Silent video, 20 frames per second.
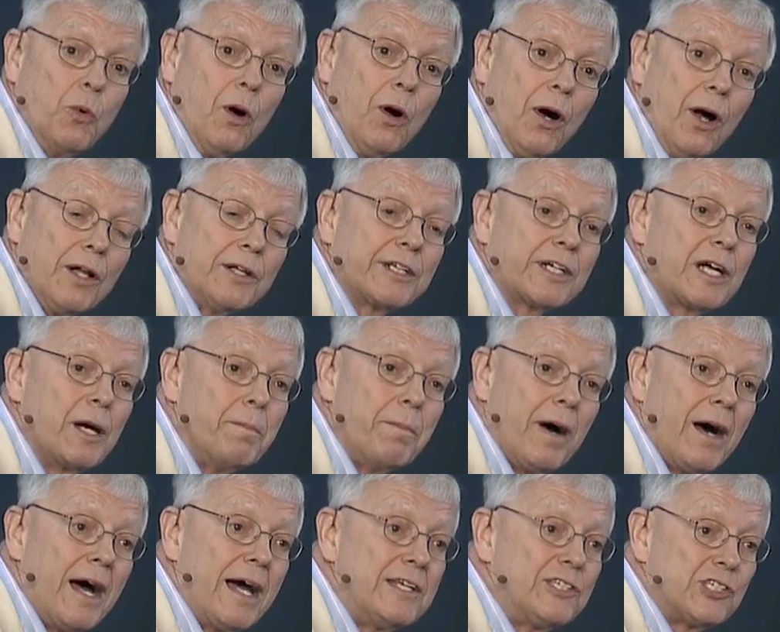all to come
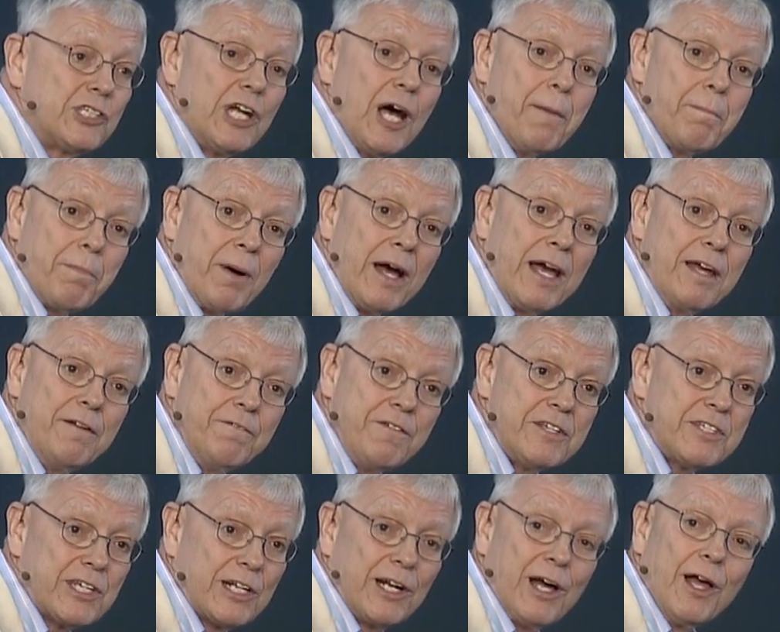by, stop by and
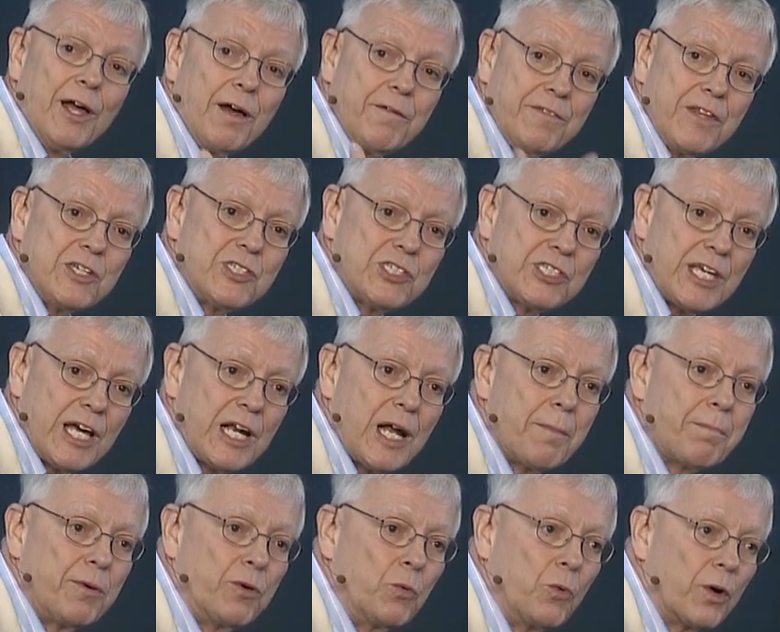visit. I'll have this set
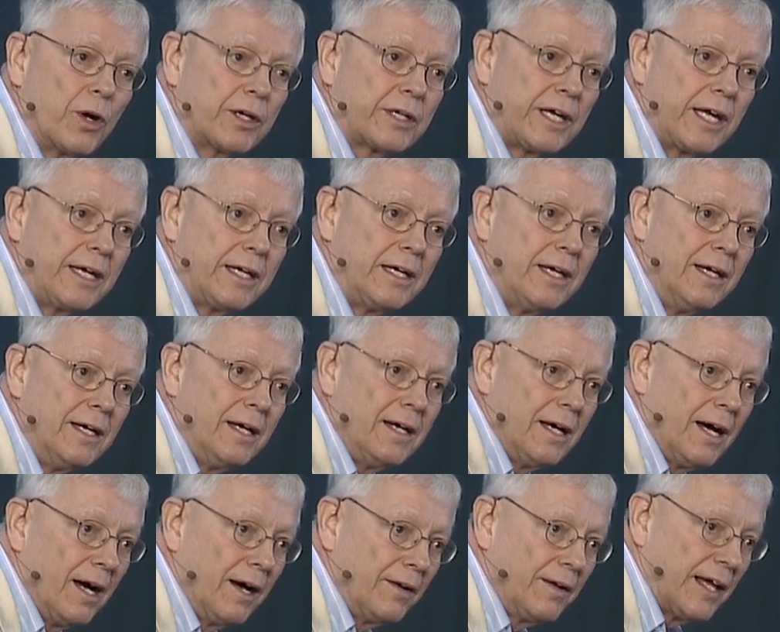up and working
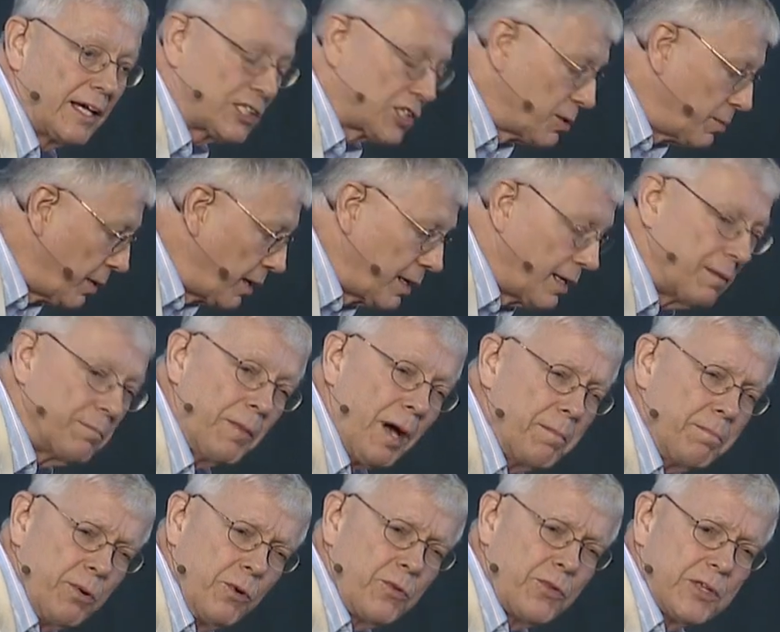next to my
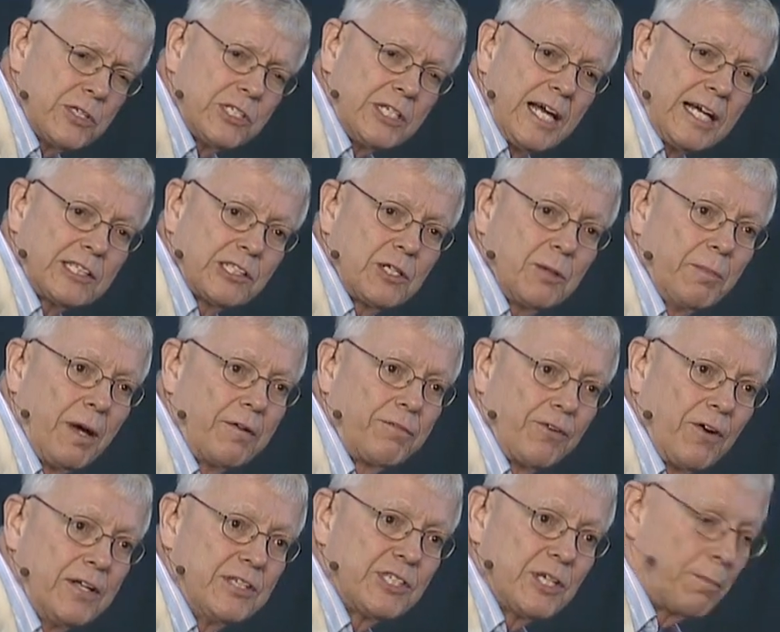booth is next to my
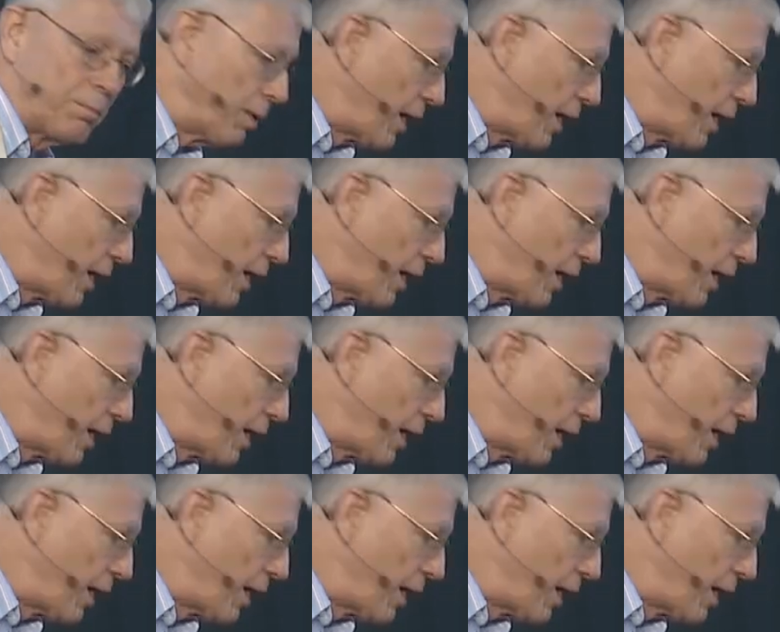friends at